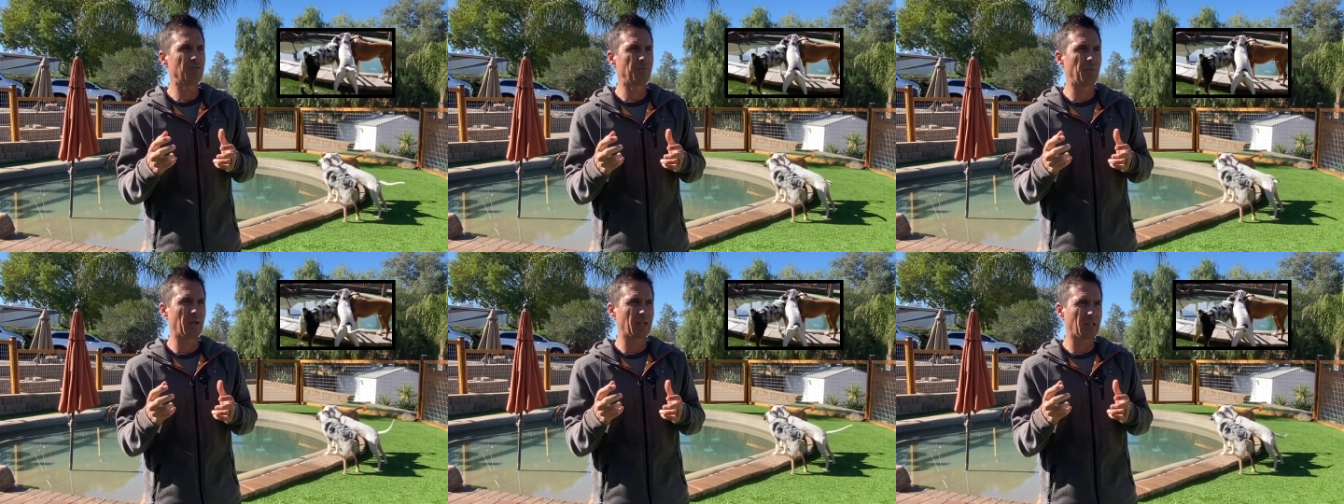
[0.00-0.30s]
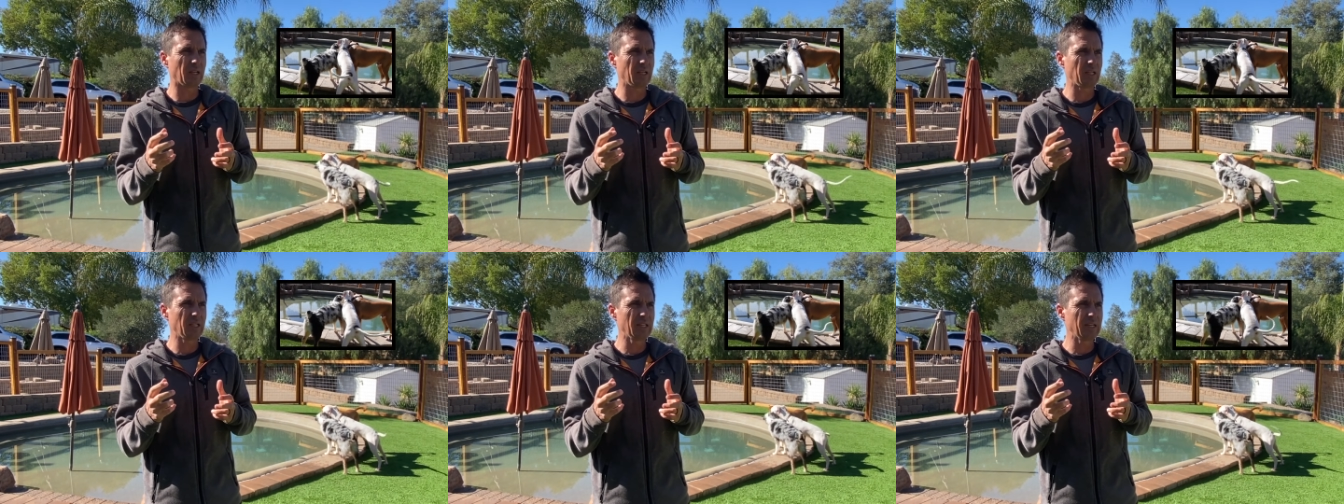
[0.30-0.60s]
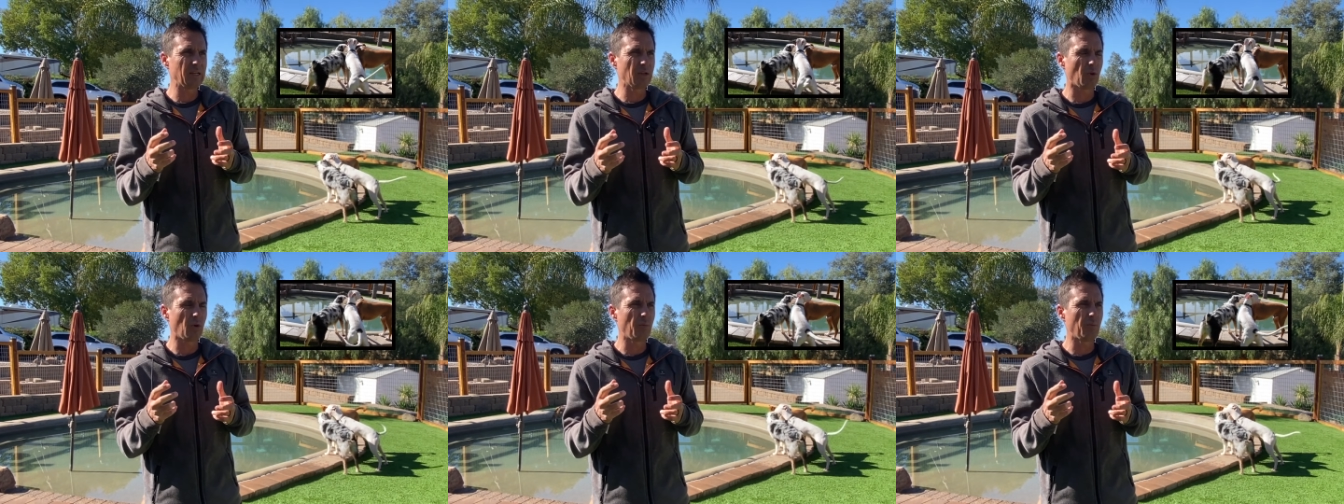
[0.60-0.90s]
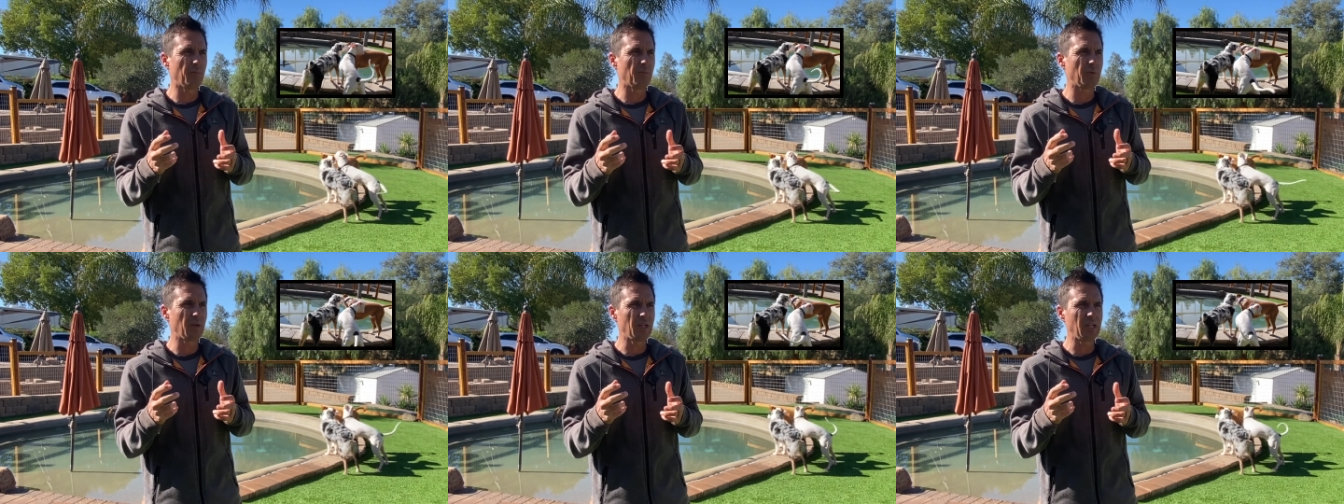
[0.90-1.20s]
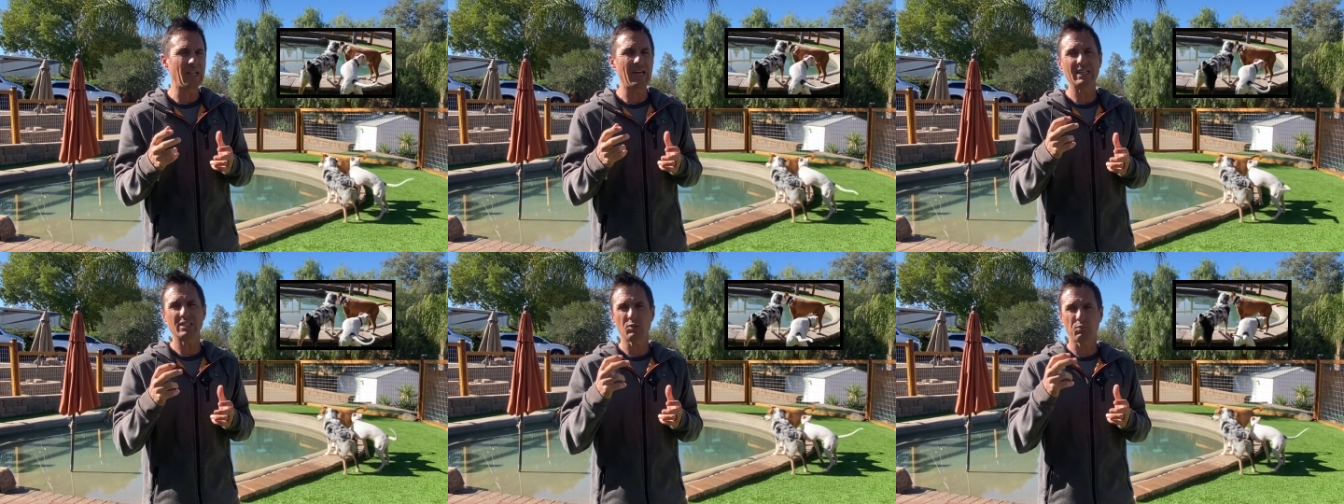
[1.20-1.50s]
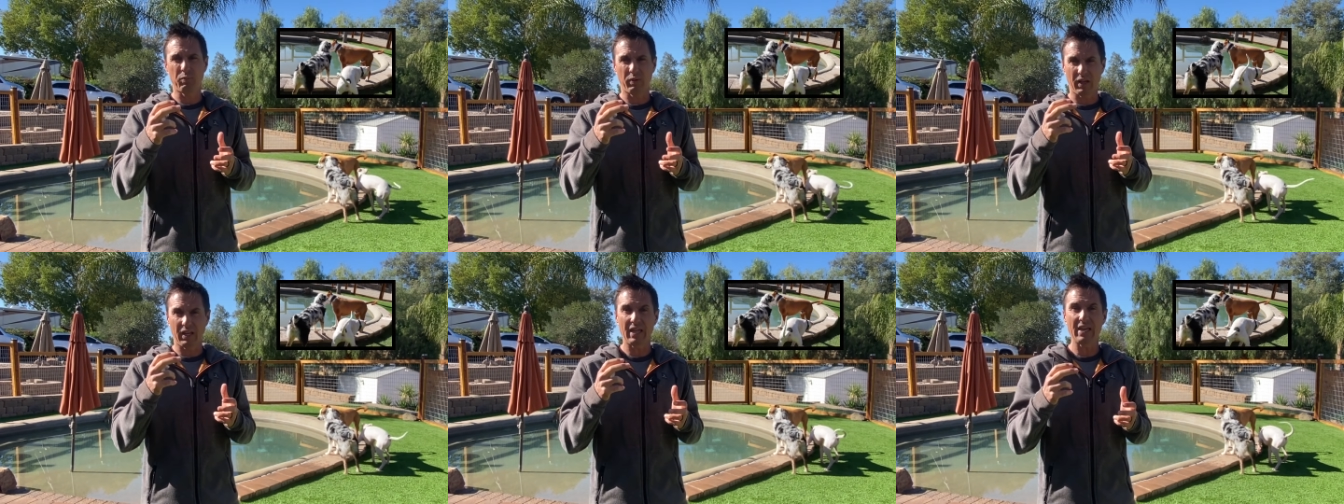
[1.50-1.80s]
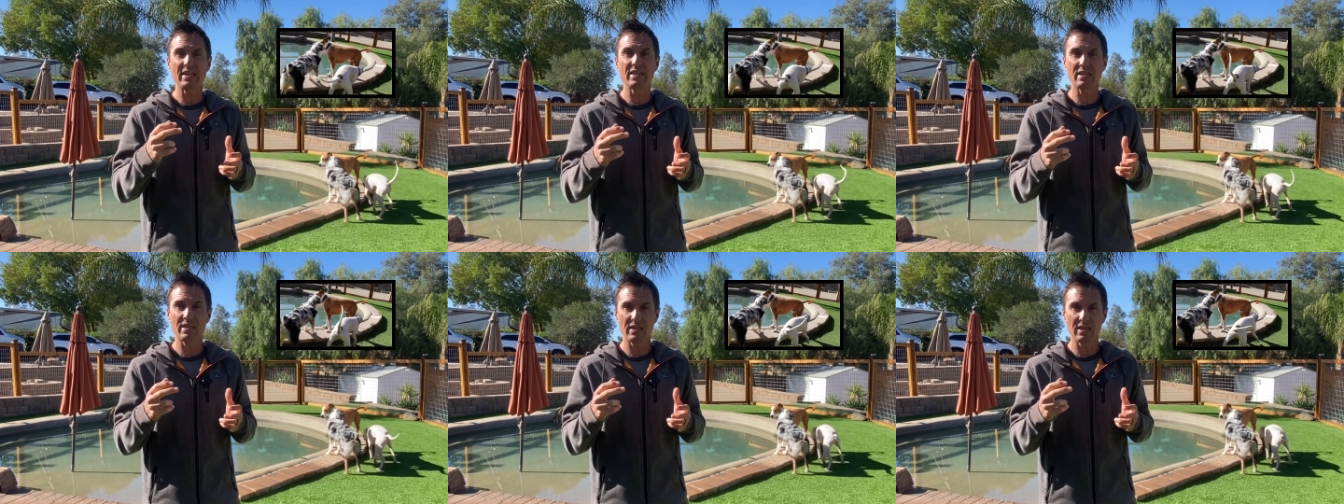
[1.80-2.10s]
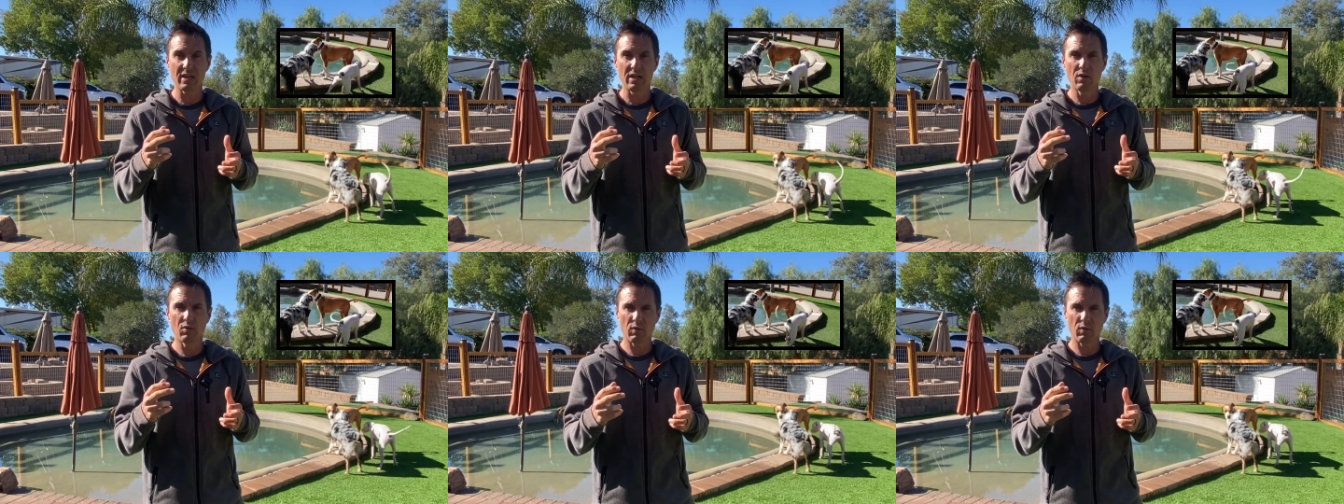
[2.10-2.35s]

but a little less playy,